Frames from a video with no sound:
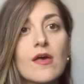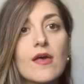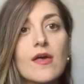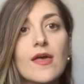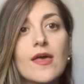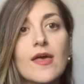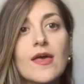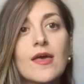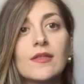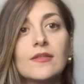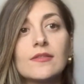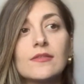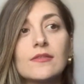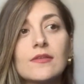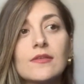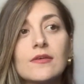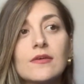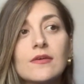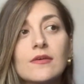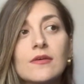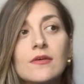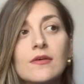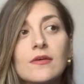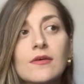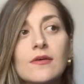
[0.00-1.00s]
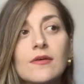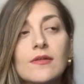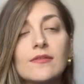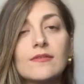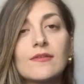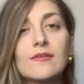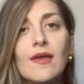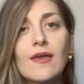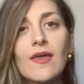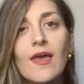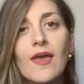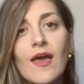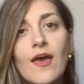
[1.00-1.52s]
and
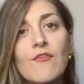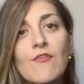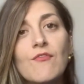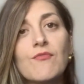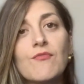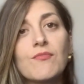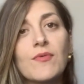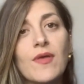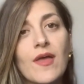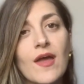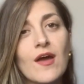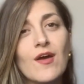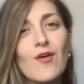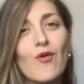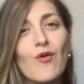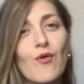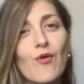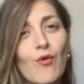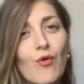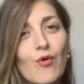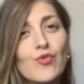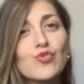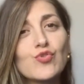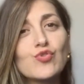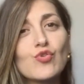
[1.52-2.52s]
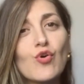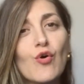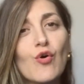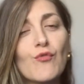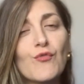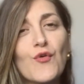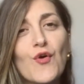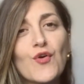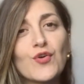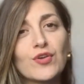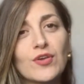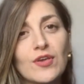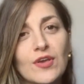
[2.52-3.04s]
they are also
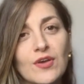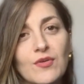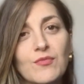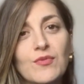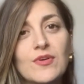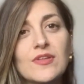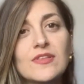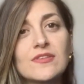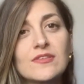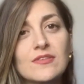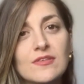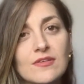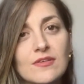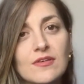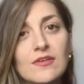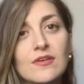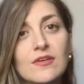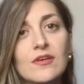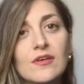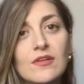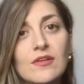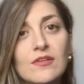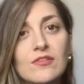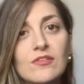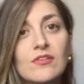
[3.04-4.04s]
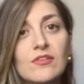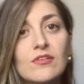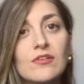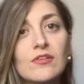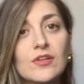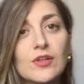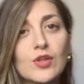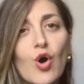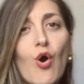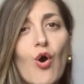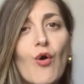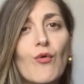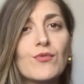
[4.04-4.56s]
working with the
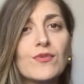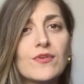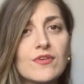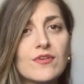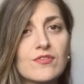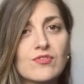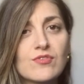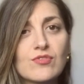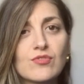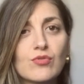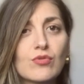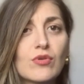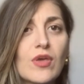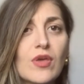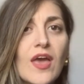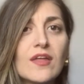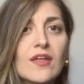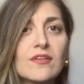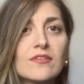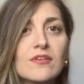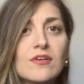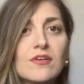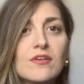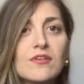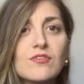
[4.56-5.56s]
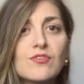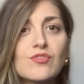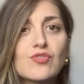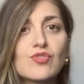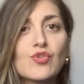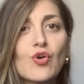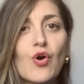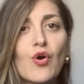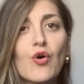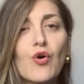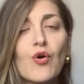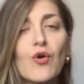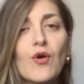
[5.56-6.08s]
lawyers together.
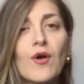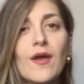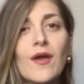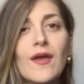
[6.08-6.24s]
So